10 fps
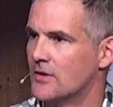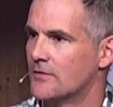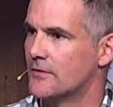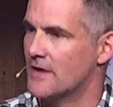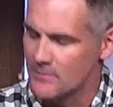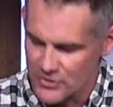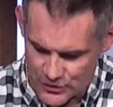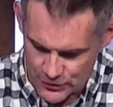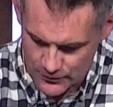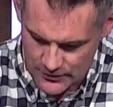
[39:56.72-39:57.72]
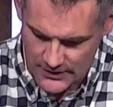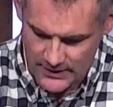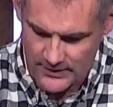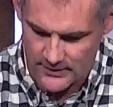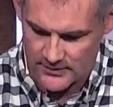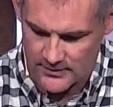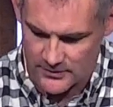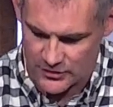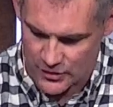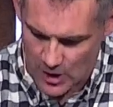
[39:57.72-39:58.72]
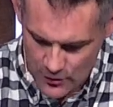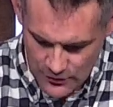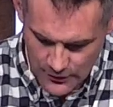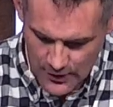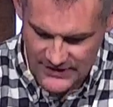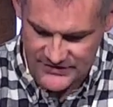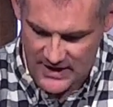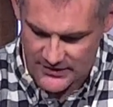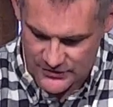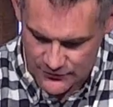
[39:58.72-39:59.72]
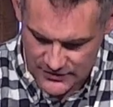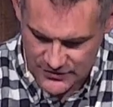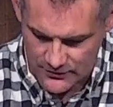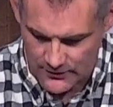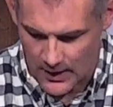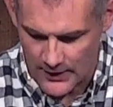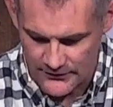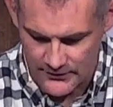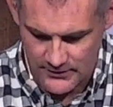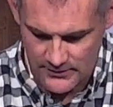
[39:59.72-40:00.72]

for their maturity, to know Christ and to treasure Christ.